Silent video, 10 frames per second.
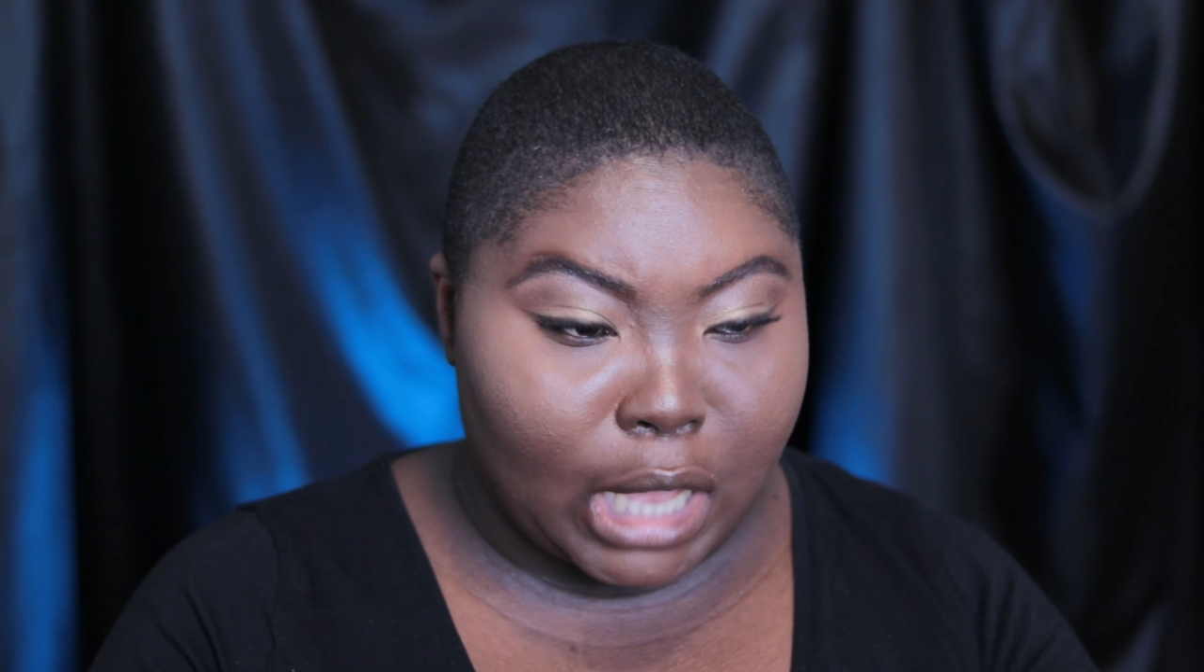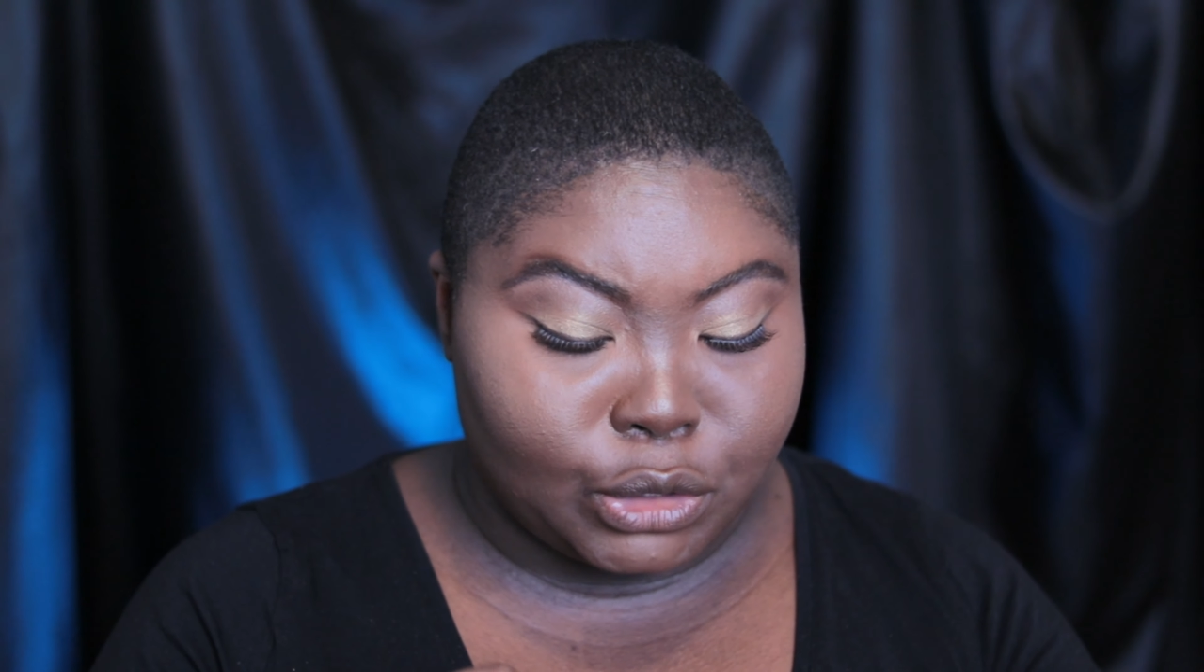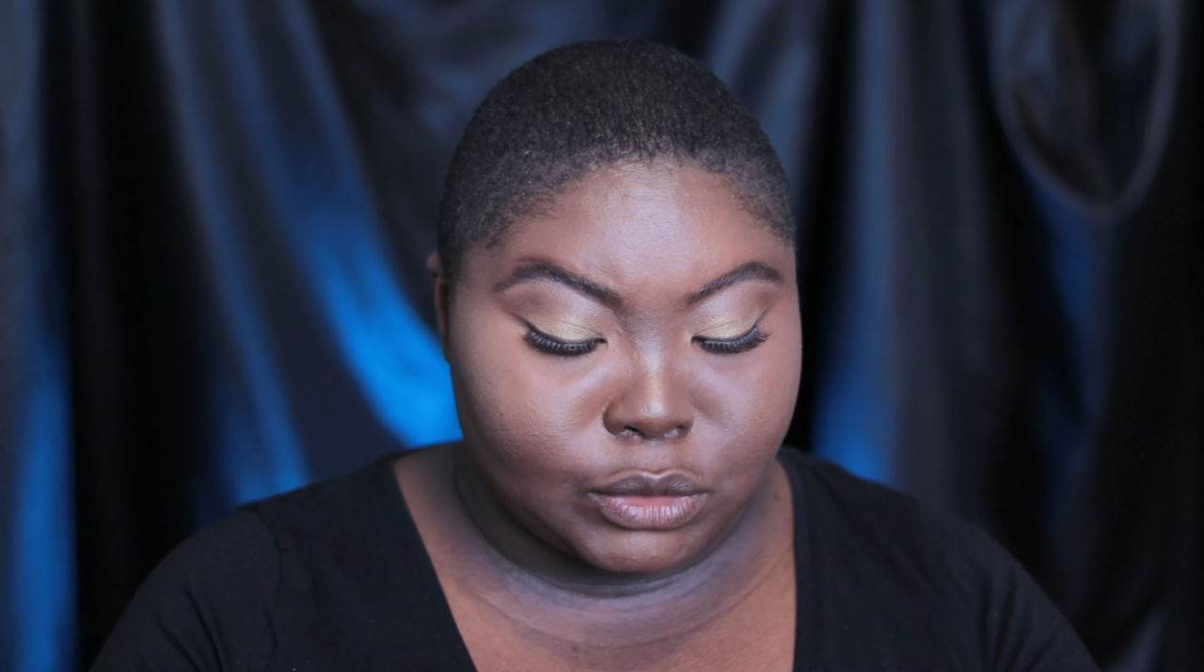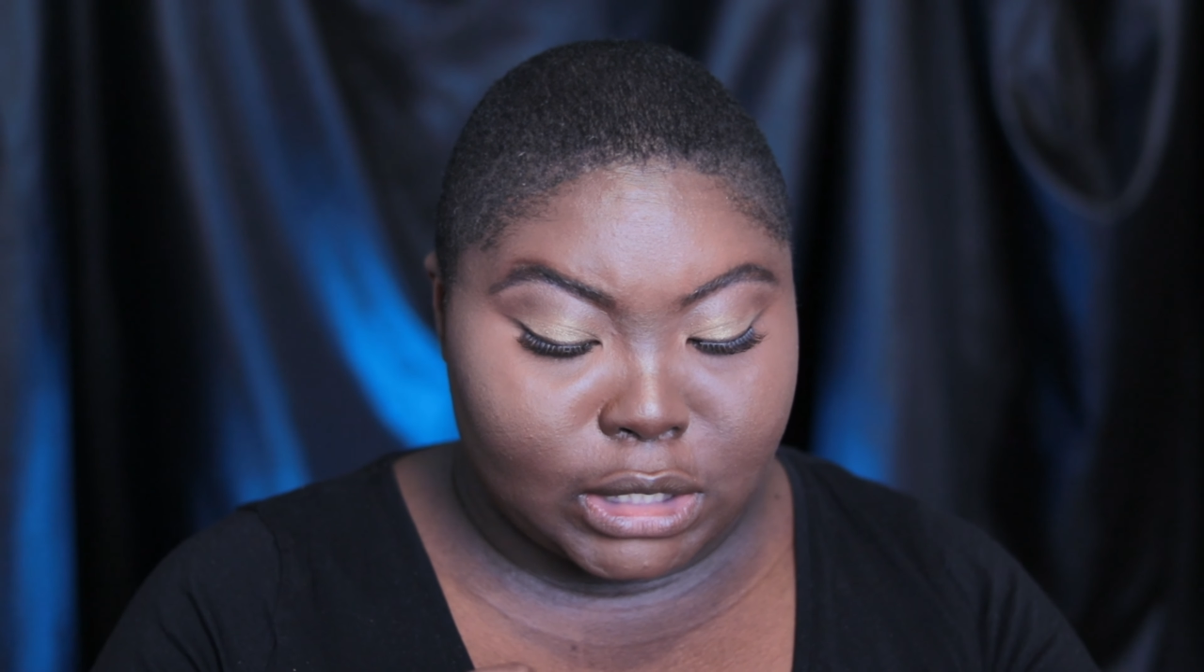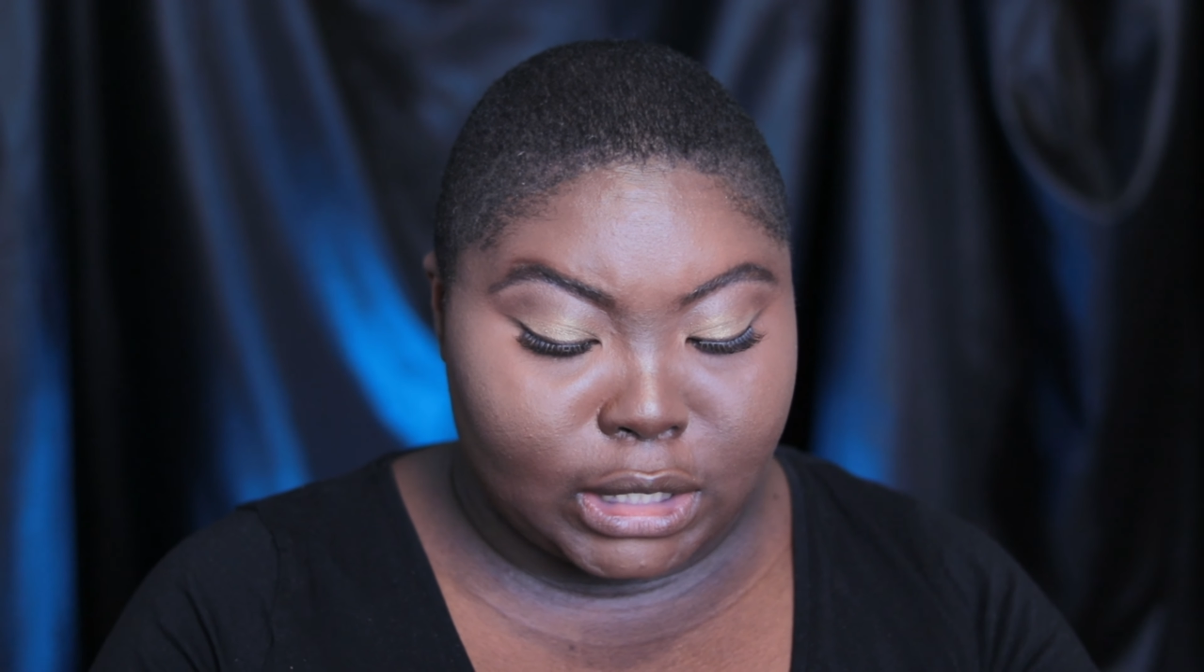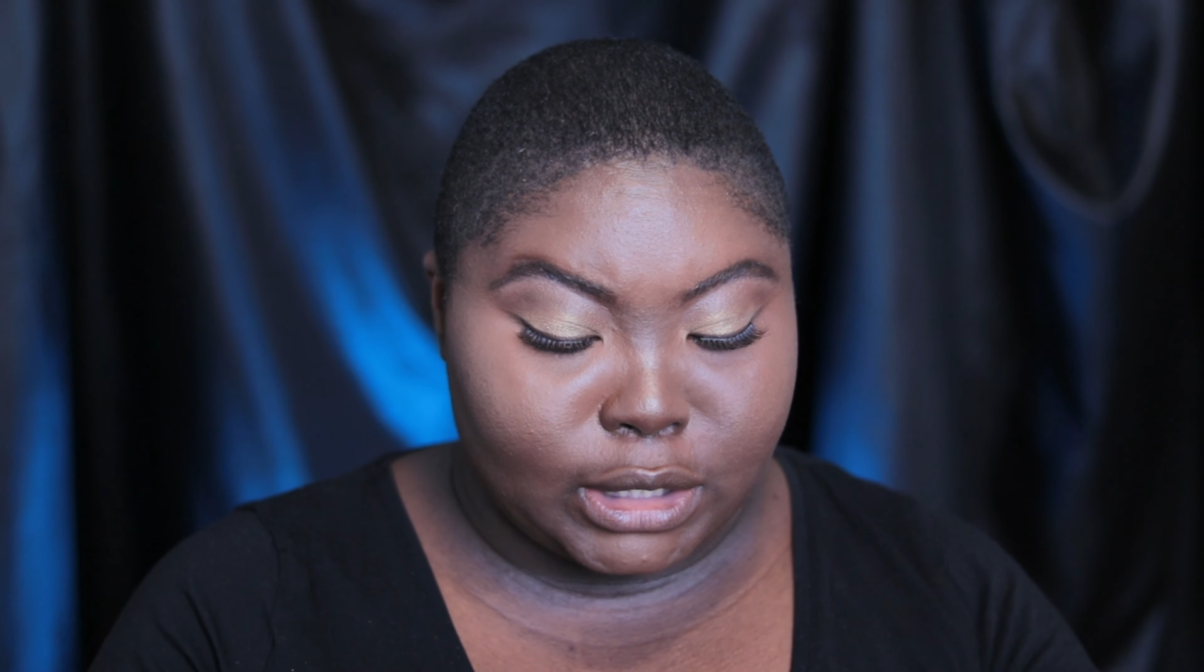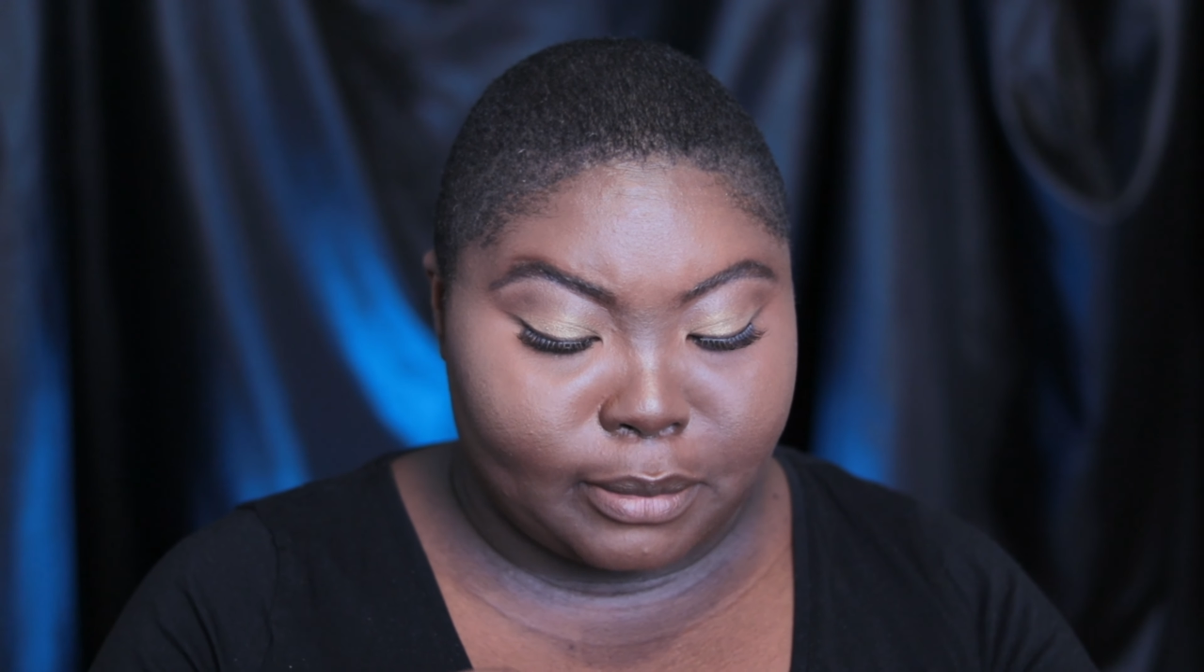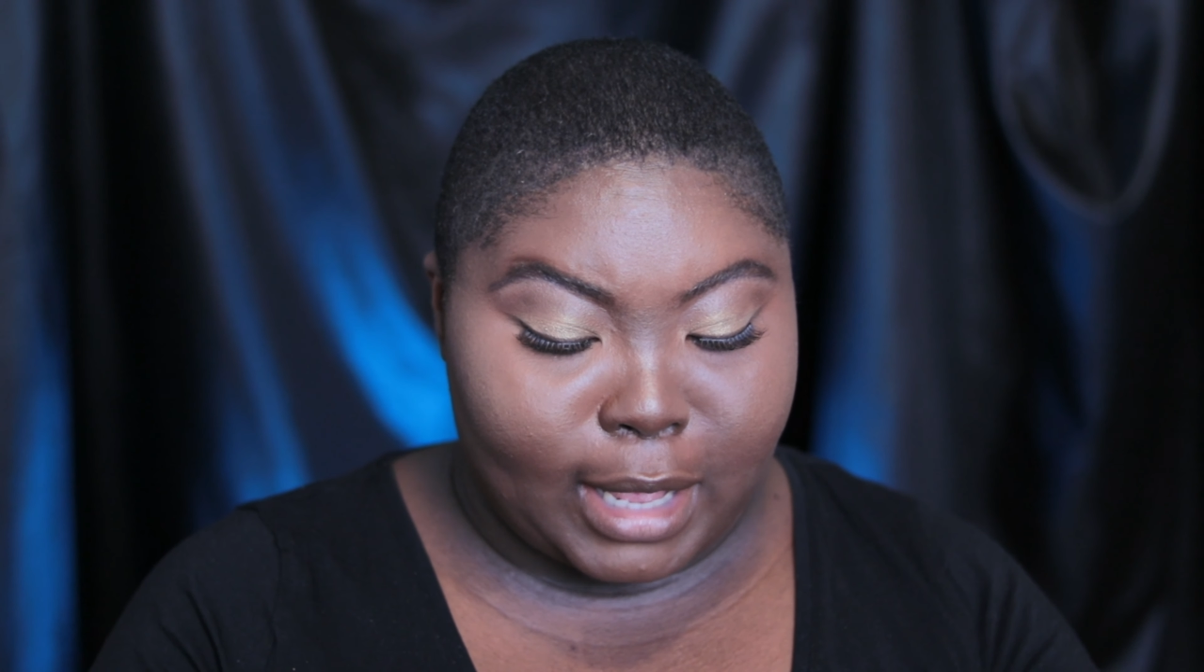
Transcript: I use it under